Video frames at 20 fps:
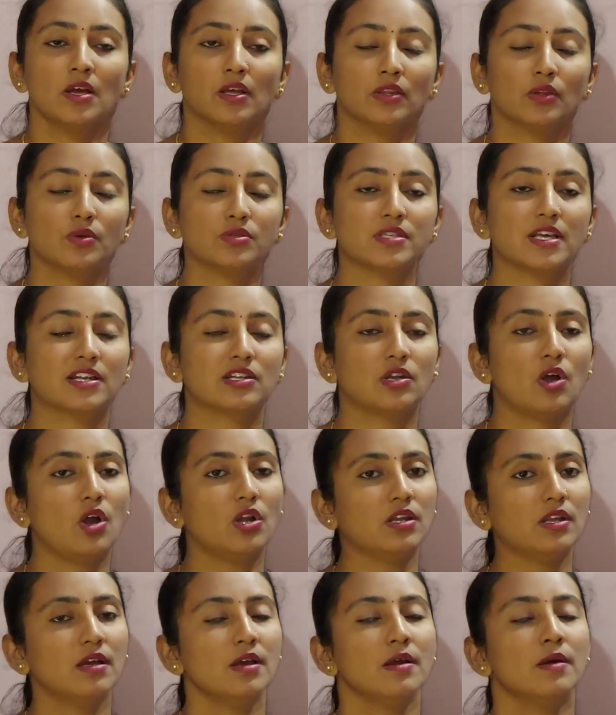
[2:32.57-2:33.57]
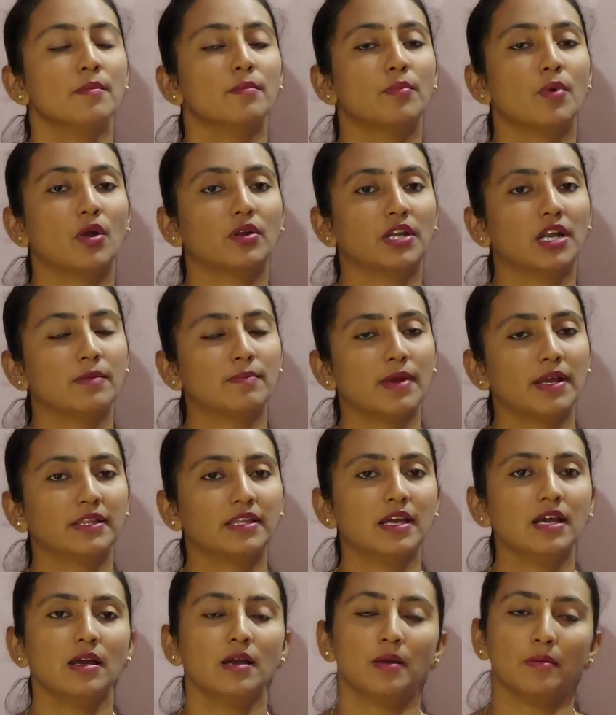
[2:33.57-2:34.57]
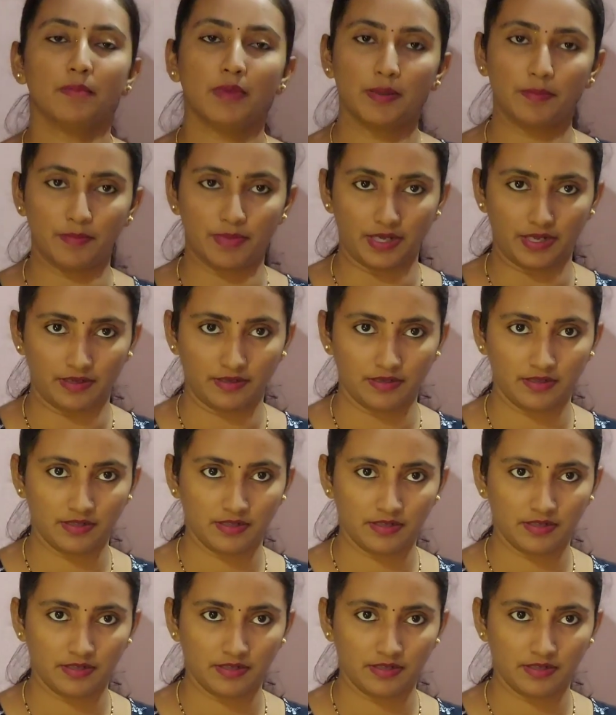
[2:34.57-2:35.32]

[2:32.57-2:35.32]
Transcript: those are not bonded by the membrane.